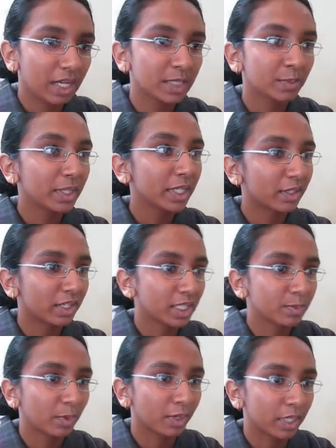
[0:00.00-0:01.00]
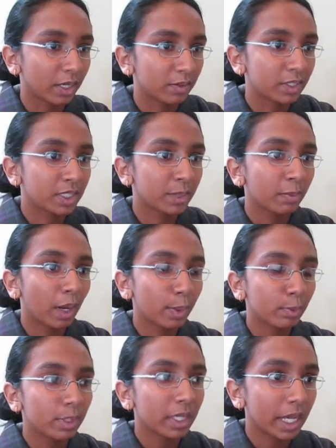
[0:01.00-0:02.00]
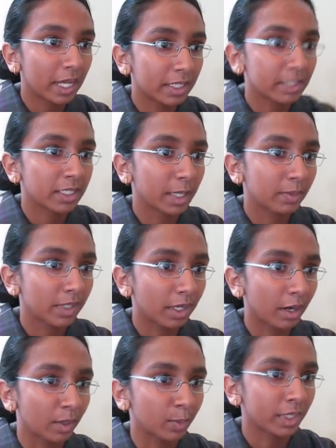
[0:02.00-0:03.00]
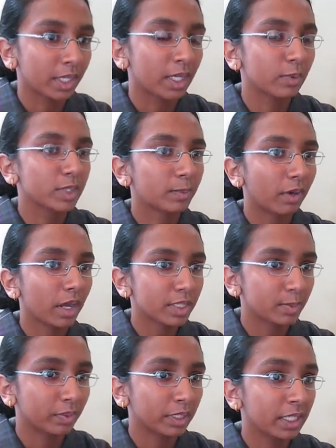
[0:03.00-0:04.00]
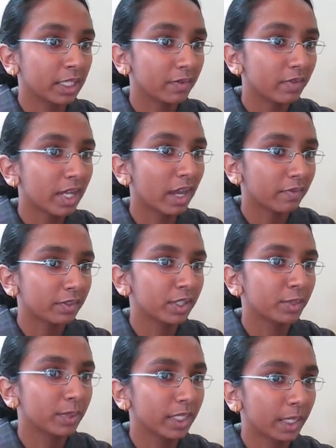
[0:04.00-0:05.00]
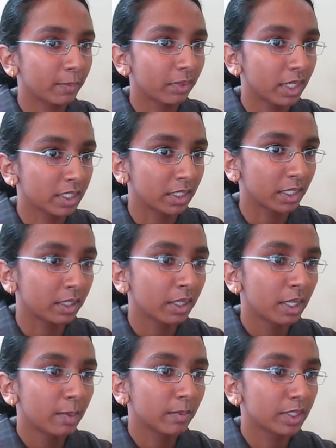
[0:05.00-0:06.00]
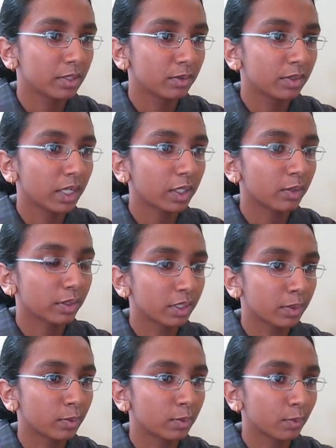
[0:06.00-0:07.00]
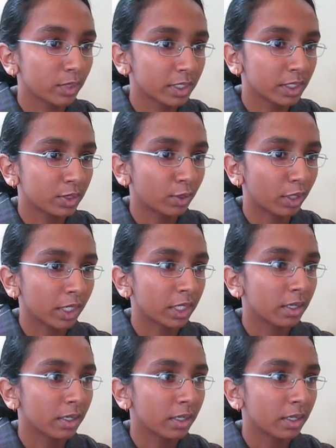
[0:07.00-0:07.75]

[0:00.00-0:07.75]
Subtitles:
As many critics point out, Zimbabwe had a stable economy and was prospering even after you became president, but soon that quickly was destroyed.